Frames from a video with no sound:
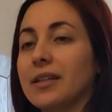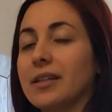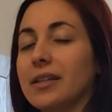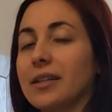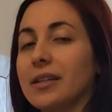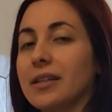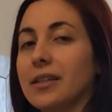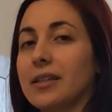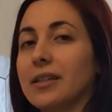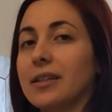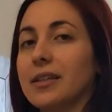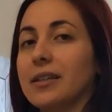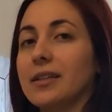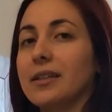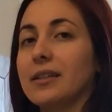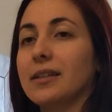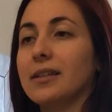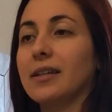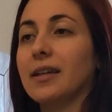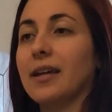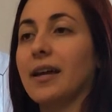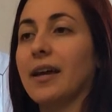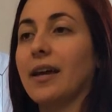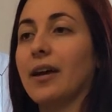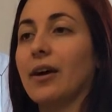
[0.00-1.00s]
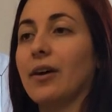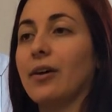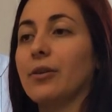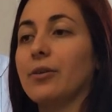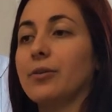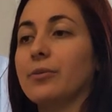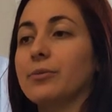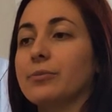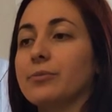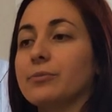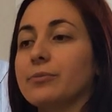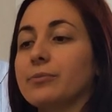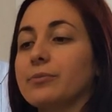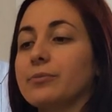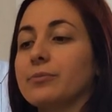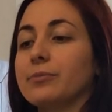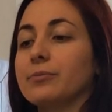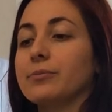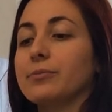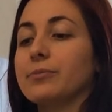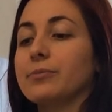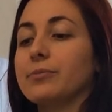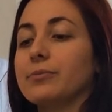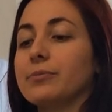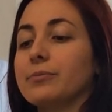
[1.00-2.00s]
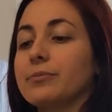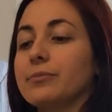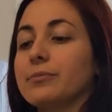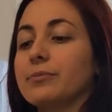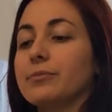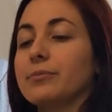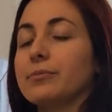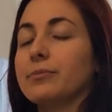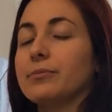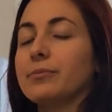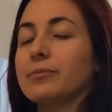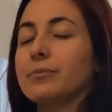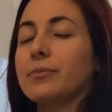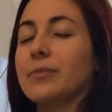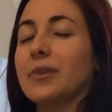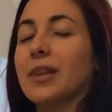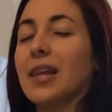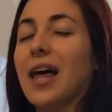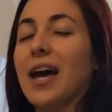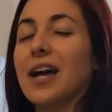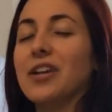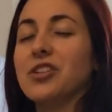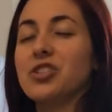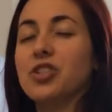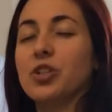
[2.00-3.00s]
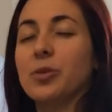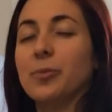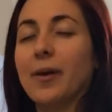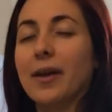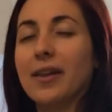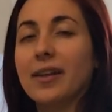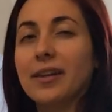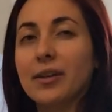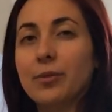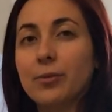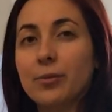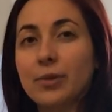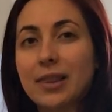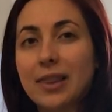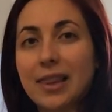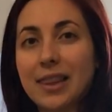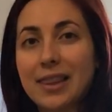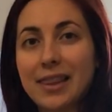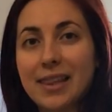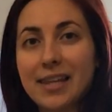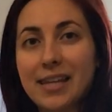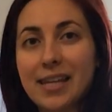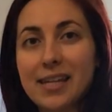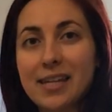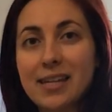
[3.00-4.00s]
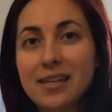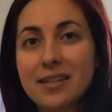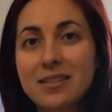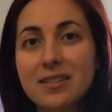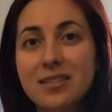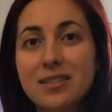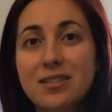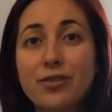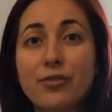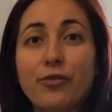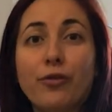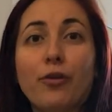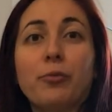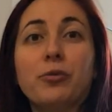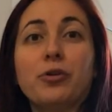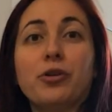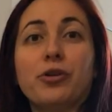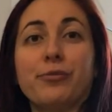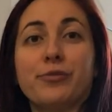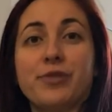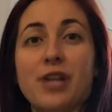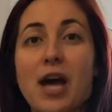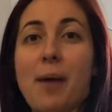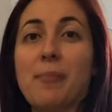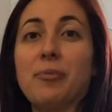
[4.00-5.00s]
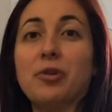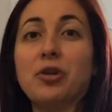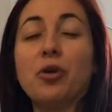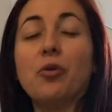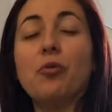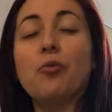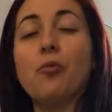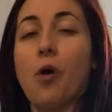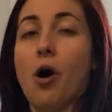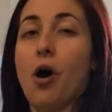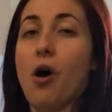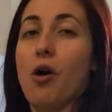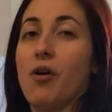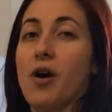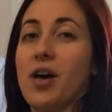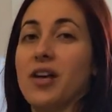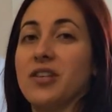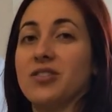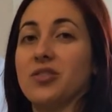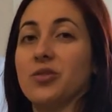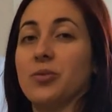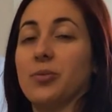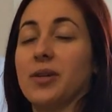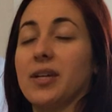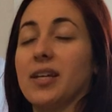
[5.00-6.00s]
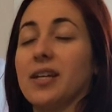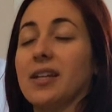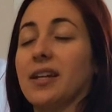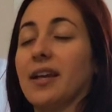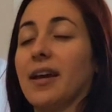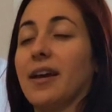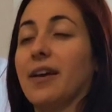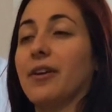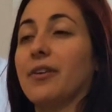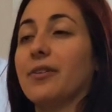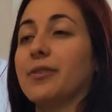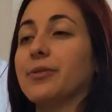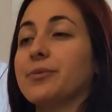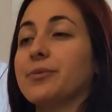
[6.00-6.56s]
Inhale. Let your belly release from your abdominal wall as you inhale.